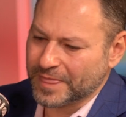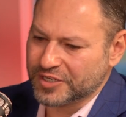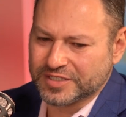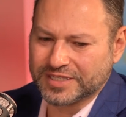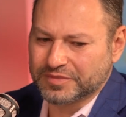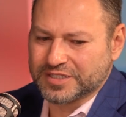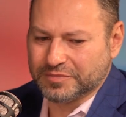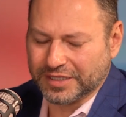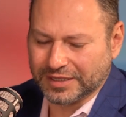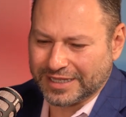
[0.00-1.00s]
there just seems
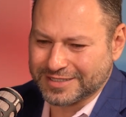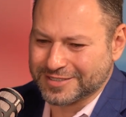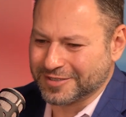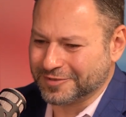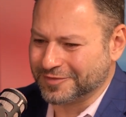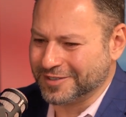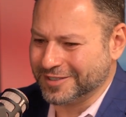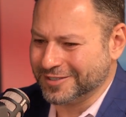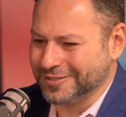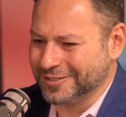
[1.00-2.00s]
to be less of
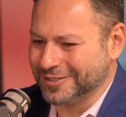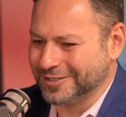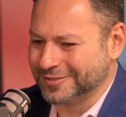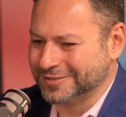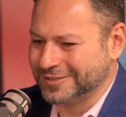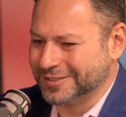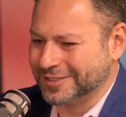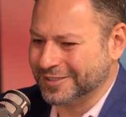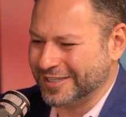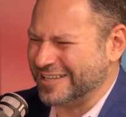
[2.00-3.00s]
the
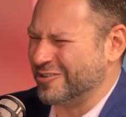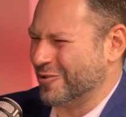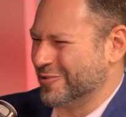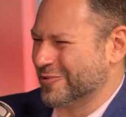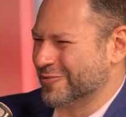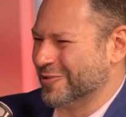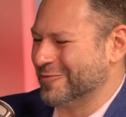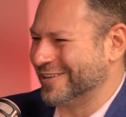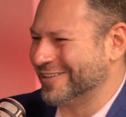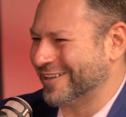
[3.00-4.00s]
ego in the
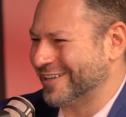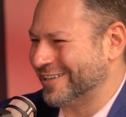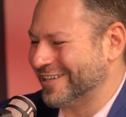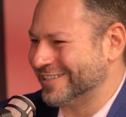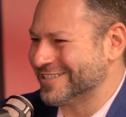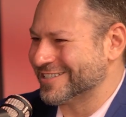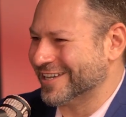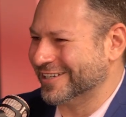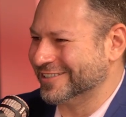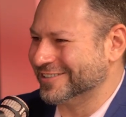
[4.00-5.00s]
room, I hate to
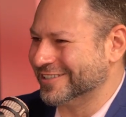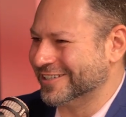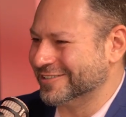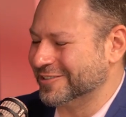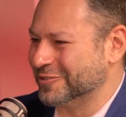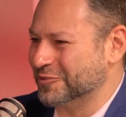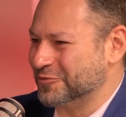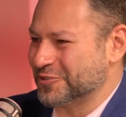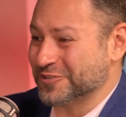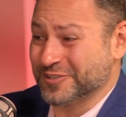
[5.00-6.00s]
say, in the
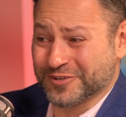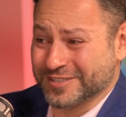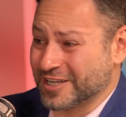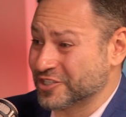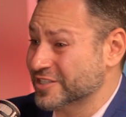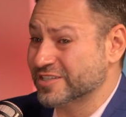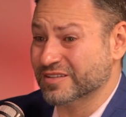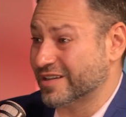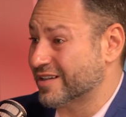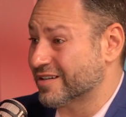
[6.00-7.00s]
New Jersey transaction. It's
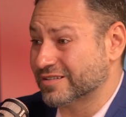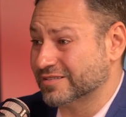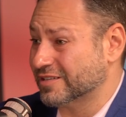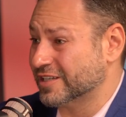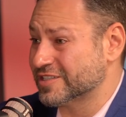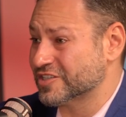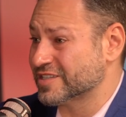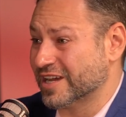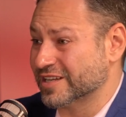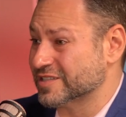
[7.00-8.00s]
still there. It's
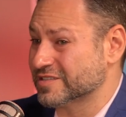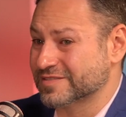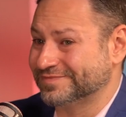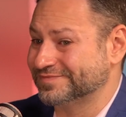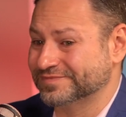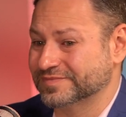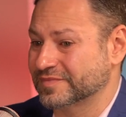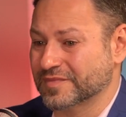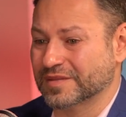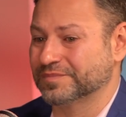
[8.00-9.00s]
just not as
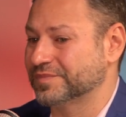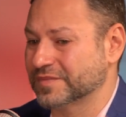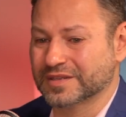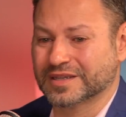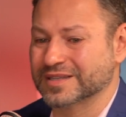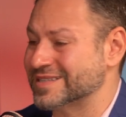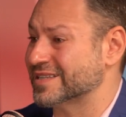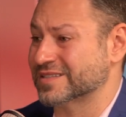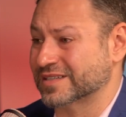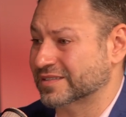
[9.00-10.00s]

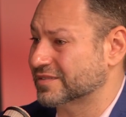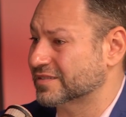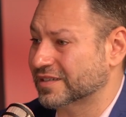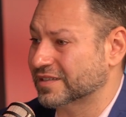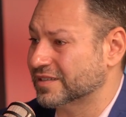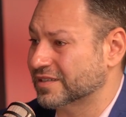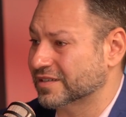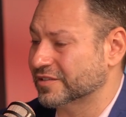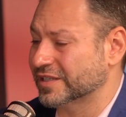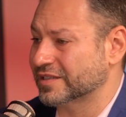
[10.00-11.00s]
consistent.
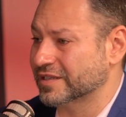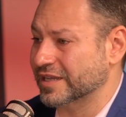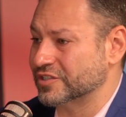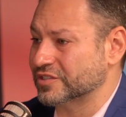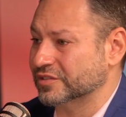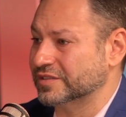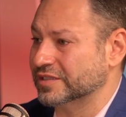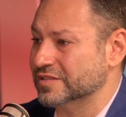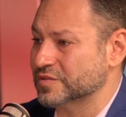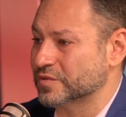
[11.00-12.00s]
You get the occasional
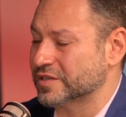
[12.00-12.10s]
deals